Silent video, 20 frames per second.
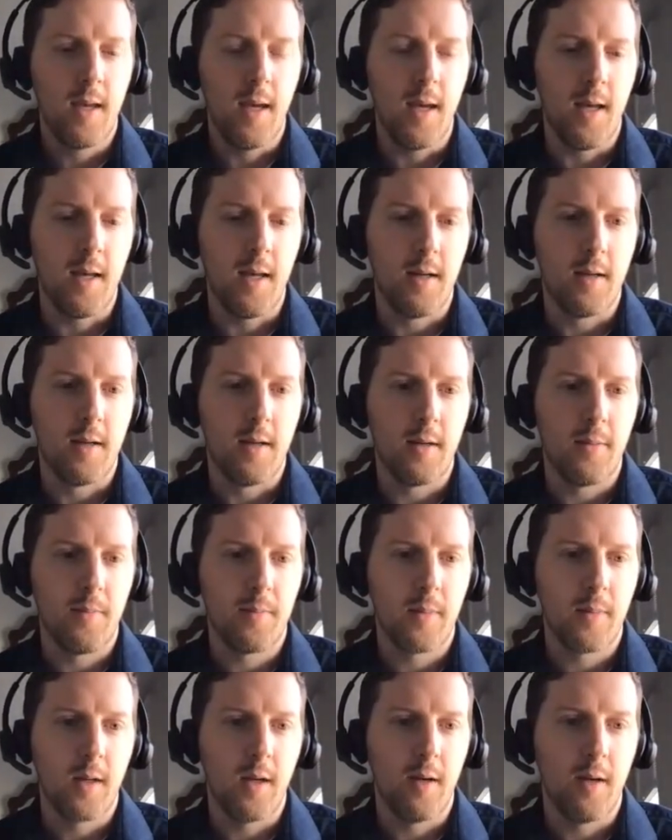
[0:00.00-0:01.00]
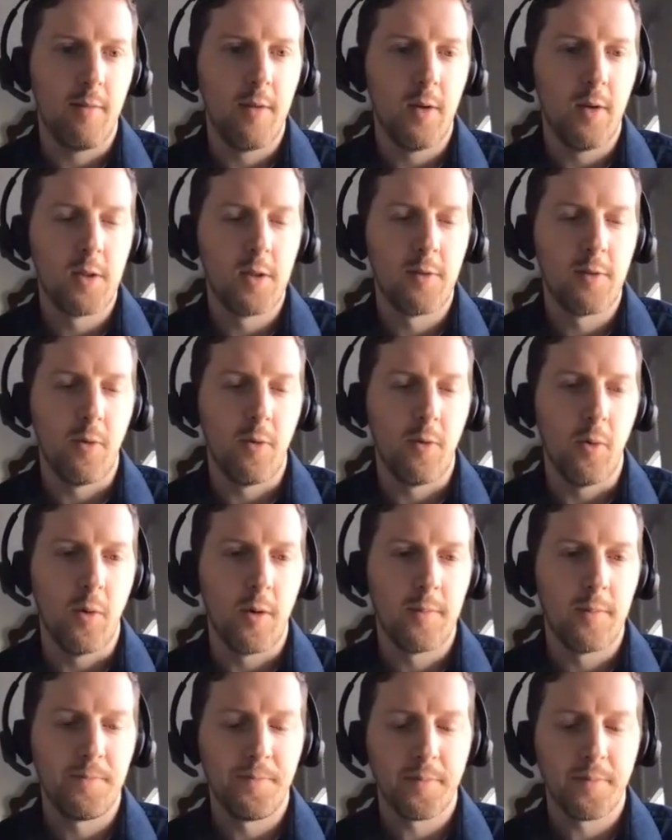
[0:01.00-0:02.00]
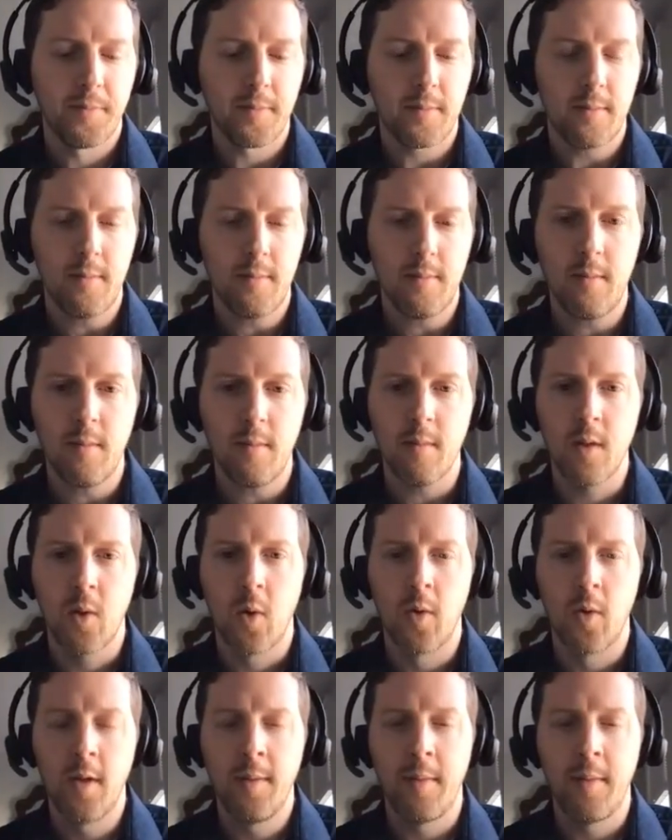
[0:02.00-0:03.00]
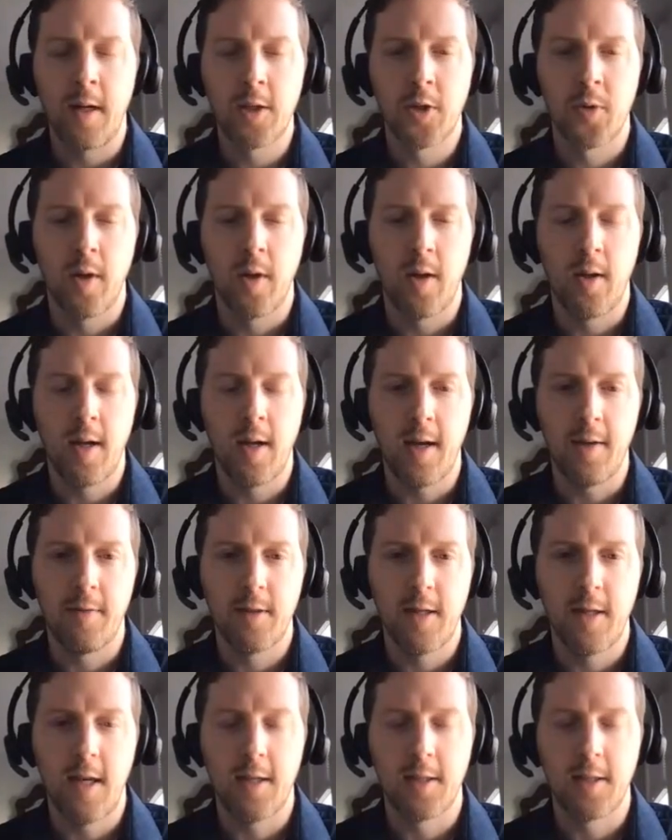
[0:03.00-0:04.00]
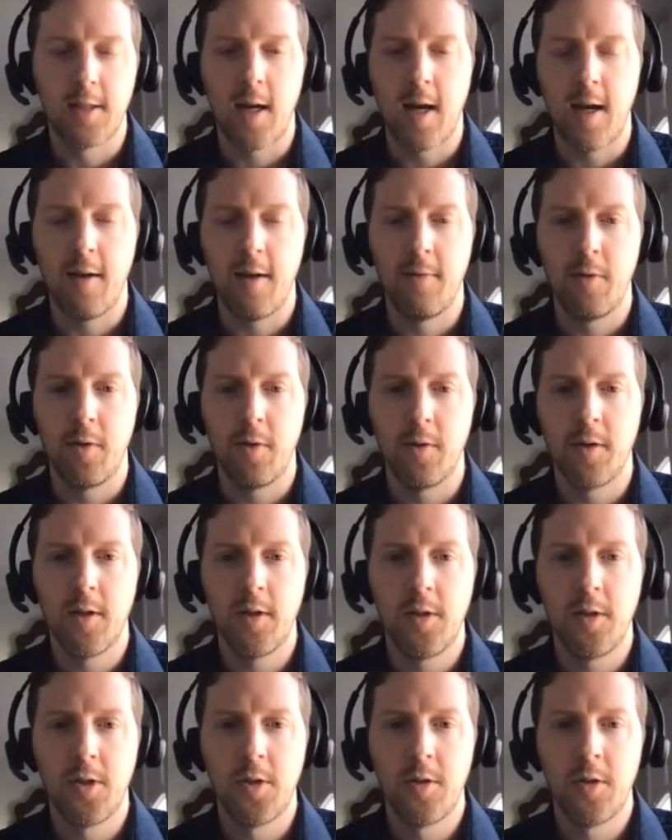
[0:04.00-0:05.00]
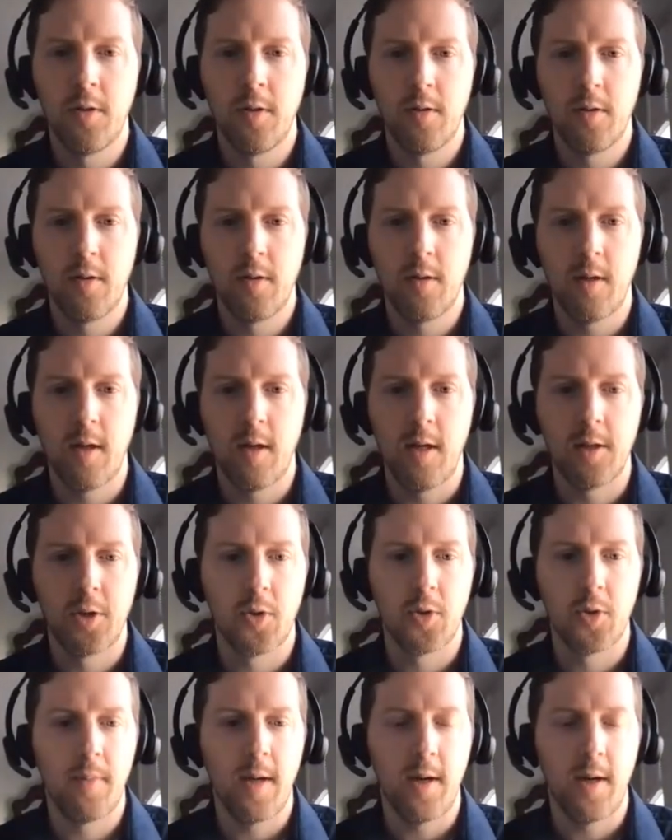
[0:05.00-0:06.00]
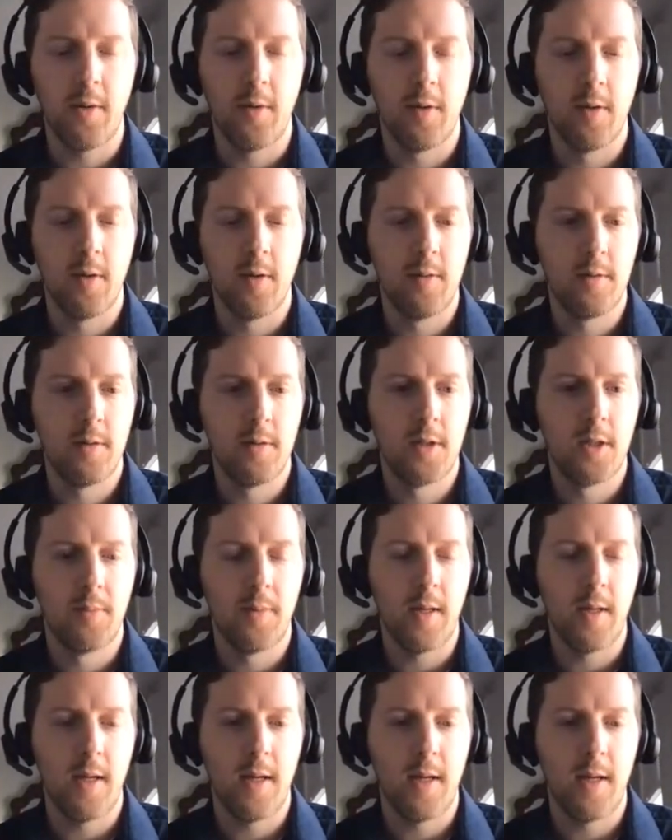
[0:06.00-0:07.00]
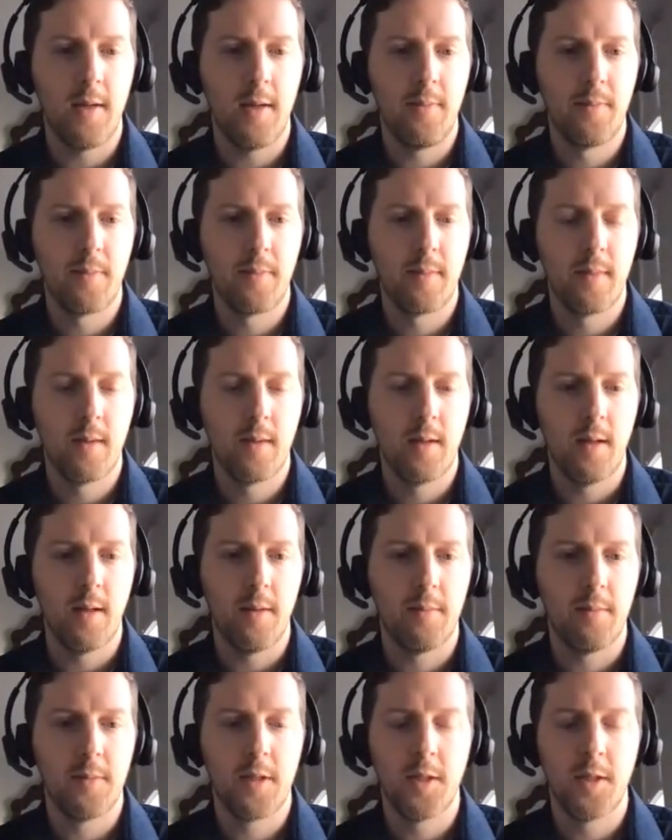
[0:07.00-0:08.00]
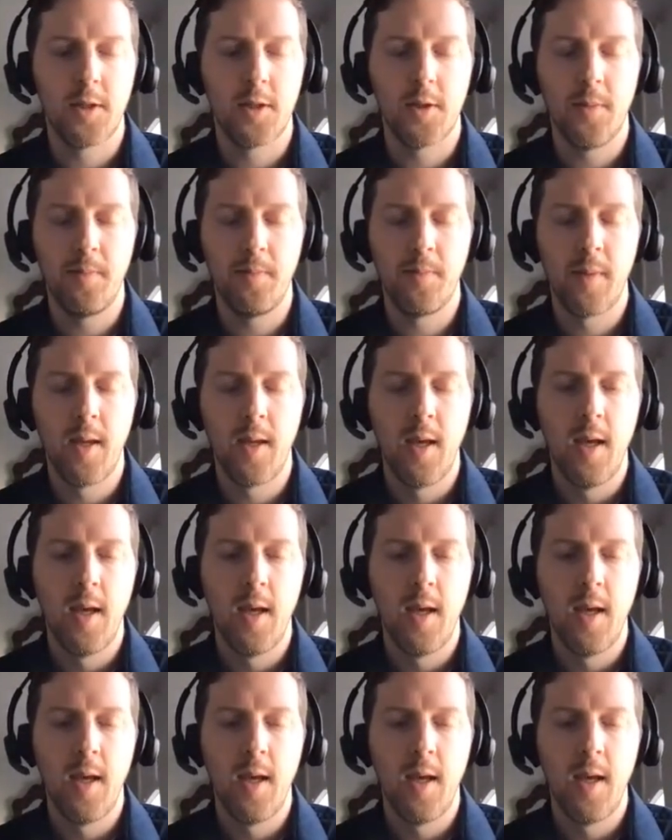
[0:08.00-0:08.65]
And of those four, only Montreal has a high voltage onshore power supply system.